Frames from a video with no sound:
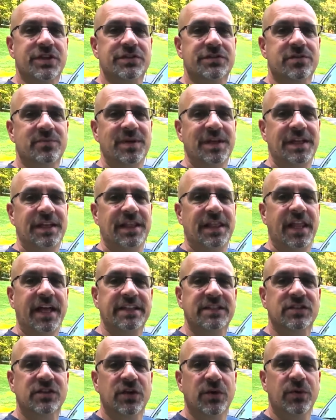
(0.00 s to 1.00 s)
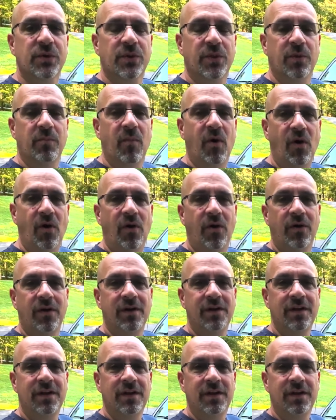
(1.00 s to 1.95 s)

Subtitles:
says to me, let's go to the mall.